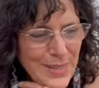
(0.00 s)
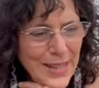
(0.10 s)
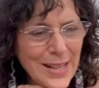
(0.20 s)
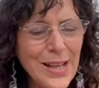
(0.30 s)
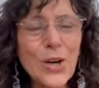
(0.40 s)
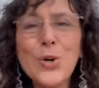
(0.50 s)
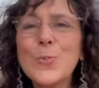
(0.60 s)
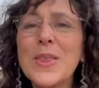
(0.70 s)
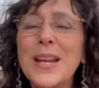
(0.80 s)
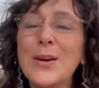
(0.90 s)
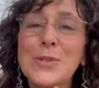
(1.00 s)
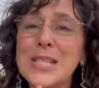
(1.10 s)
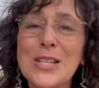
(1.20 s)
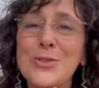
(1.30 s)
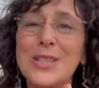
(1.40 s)
And I hope that I will
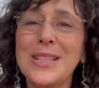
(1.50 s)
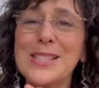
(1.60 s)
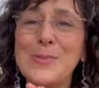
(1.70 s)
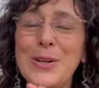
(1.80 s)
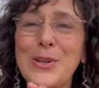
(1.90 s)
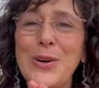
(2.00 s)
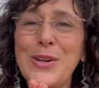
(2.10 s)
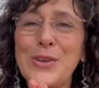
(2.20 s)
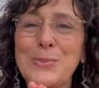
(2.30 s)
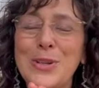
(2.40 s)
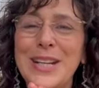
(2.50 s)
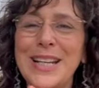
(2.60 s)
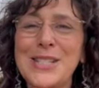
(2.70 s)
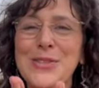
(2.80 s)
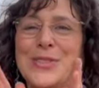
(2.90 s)
see you in the Inspired Creator
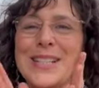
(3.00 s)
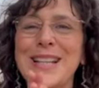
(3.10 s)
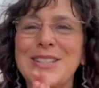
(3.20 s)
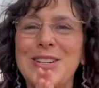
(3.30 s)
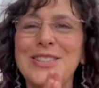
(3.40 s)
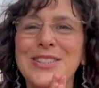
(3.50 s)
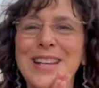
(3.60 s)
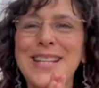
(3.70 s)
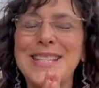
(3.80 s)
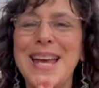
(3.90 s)
community. So until I talk to you next